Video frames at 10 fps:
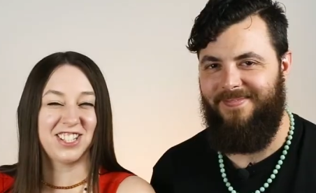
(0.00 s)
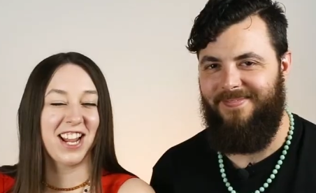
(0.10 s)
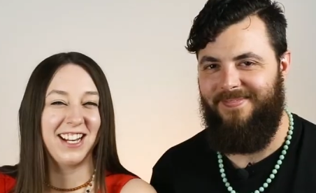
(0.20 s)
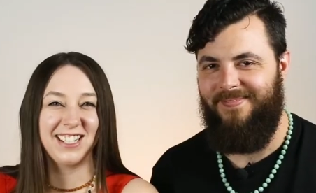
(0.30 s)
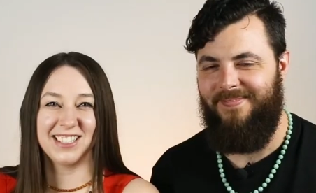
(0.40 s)

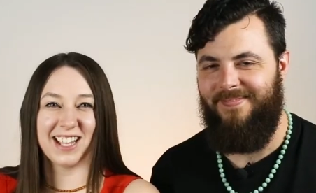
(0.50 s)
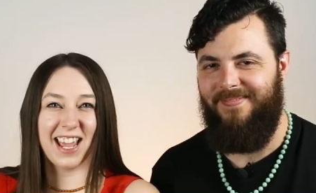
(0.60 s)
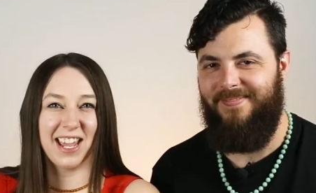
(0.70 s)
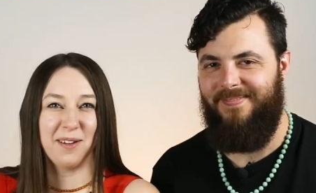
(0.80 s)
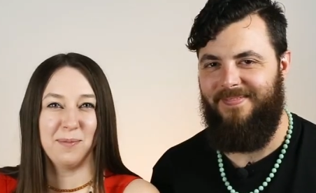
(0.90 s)
Speaker 1: Jade is
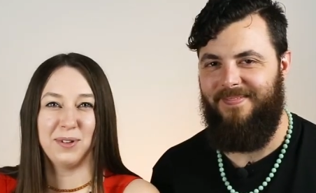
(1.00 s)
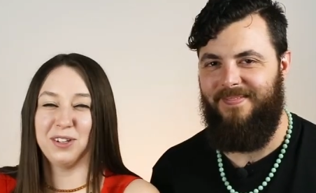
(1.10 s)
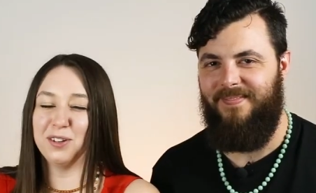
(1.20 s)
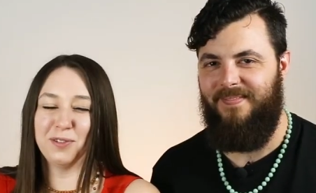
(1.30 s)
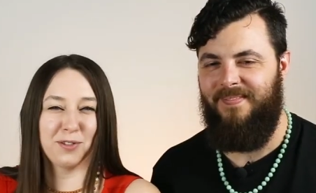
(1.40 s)
a
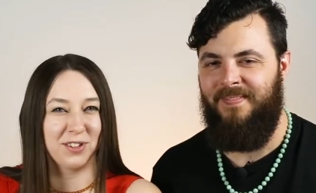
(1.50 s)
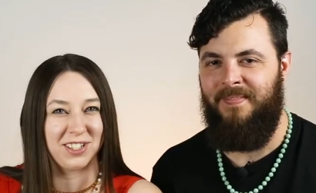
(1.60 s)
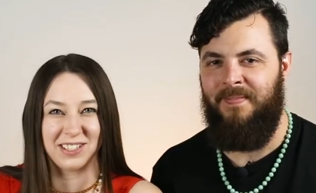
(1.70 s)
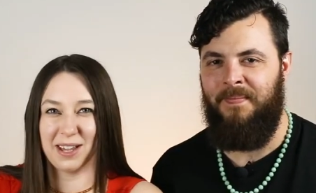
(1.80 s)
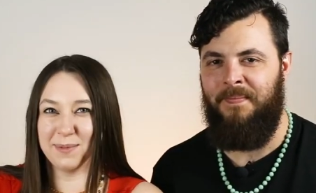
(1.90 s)
beautiful,
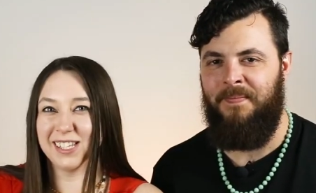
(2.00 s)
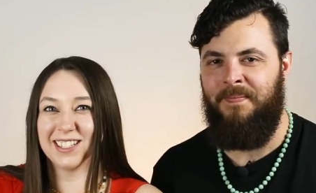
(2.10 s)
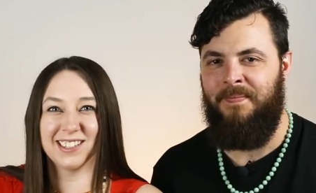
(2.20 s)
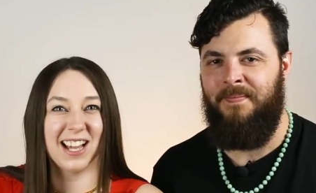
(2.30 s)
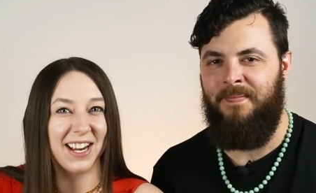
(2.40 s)
gorgeous, gummy,
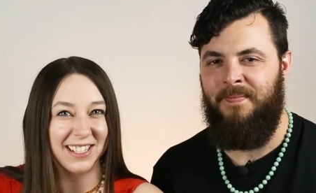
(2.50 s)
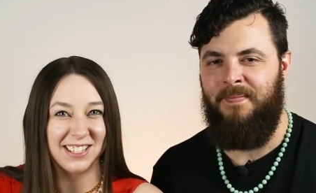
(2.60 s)
exotic